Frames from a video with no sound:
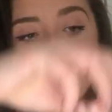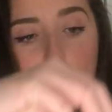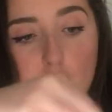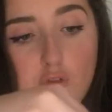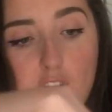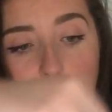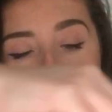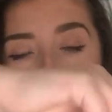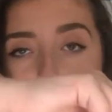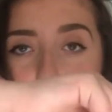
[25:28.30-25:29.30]
That's
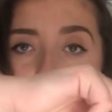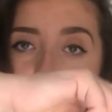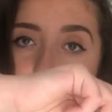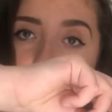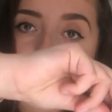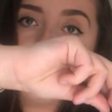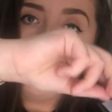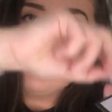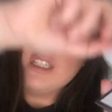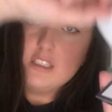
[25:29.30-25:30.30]
really, really nice. And
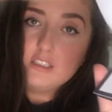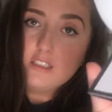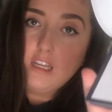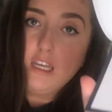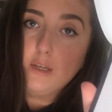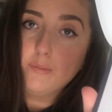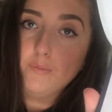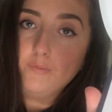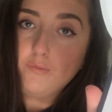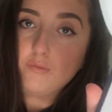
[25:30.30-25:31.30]
obviously it's the same
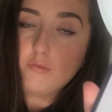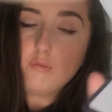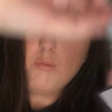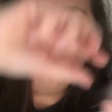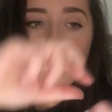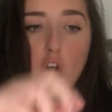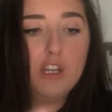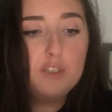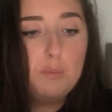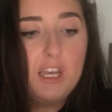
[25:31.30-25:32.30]

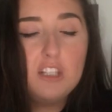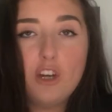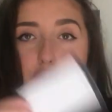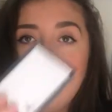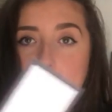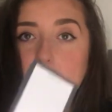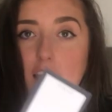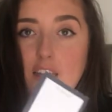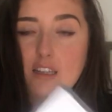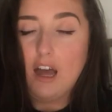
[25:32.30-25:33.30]
on each page I really
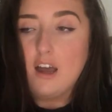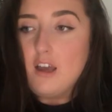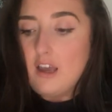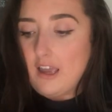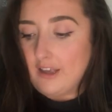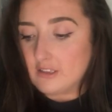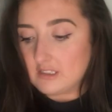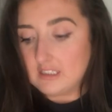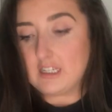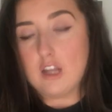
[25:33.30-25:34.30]
like that because eh, uh,
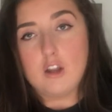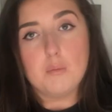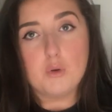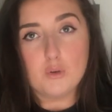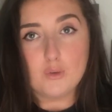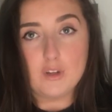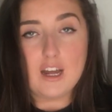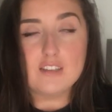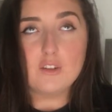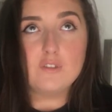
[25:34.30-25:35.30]
I need to get a lot more
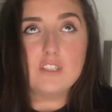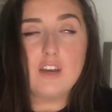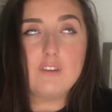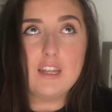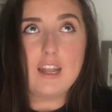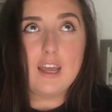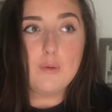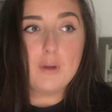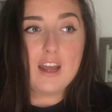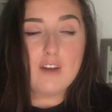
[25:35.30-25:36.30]
organised and obviously I really like
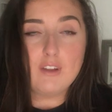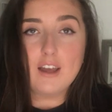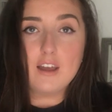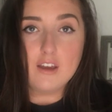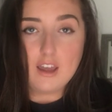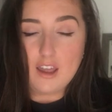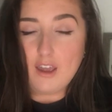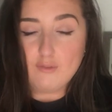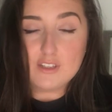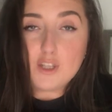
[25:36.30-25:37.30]
it when I have like a,
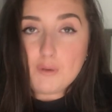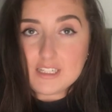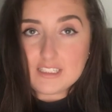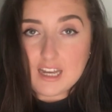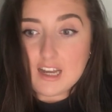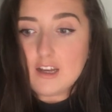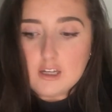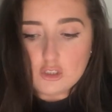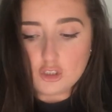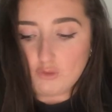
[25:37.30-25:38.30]
a video idea
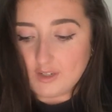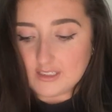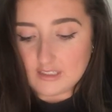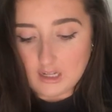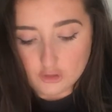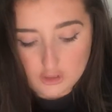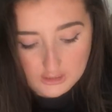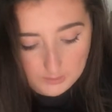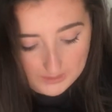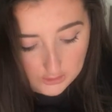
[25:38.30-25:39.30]
just to write it down
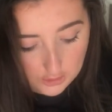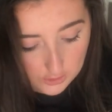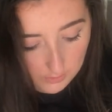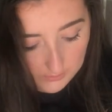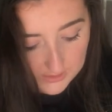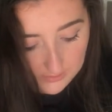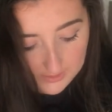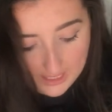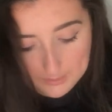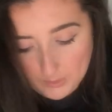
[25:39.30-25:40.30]
straight away so you don't obviously
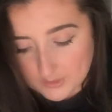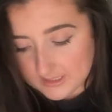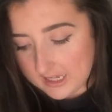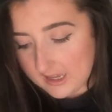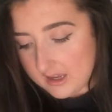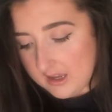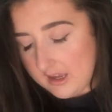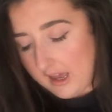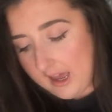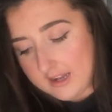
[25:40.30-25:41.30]
forget about it
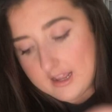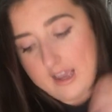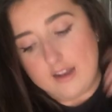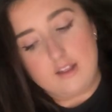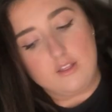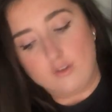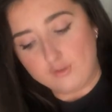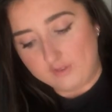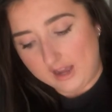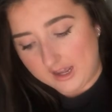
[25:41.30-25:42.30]
and then the
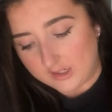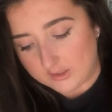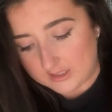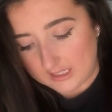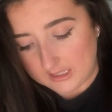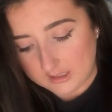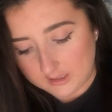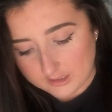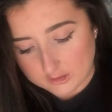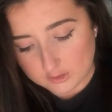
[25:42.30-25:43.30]
final
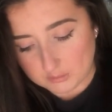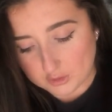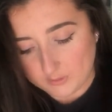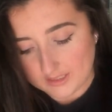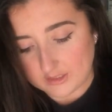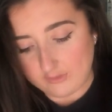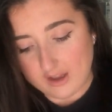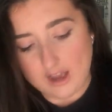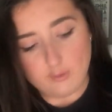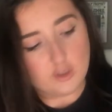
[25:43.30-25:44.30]
thing is number
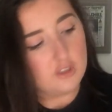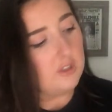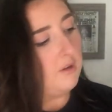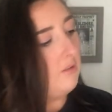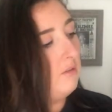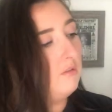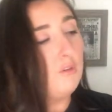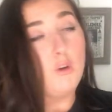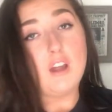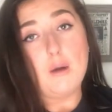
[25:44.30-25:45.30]
25 which is oh,
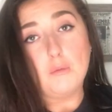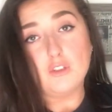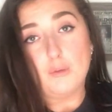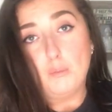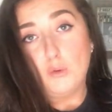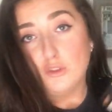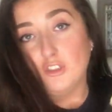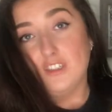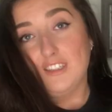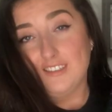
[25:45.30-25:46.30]
look at how much I've
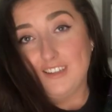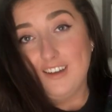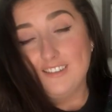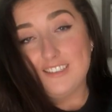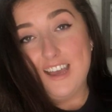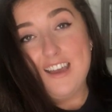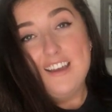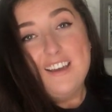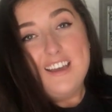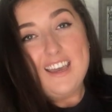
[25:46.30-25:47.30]
butchered this calendar
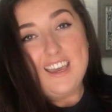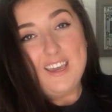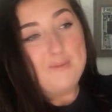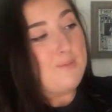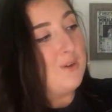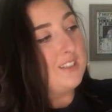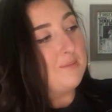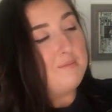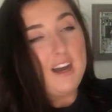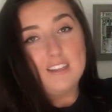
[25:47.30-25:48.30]
um, but it's
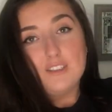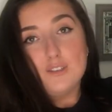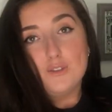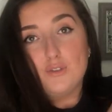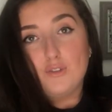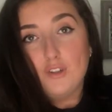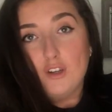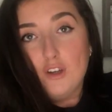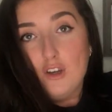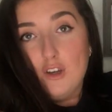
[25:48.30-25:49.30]
a massive
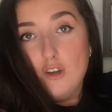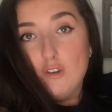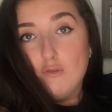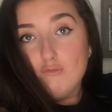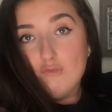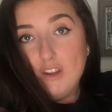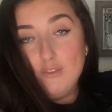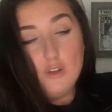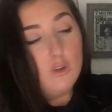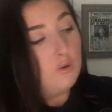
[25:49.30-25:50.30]

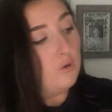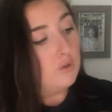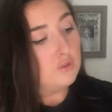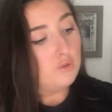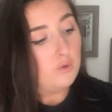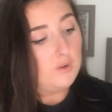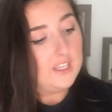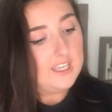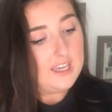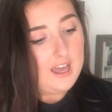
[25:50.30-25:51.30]
Ravenclaw door
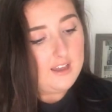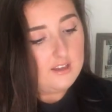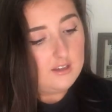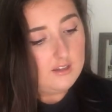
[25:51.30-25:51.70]
here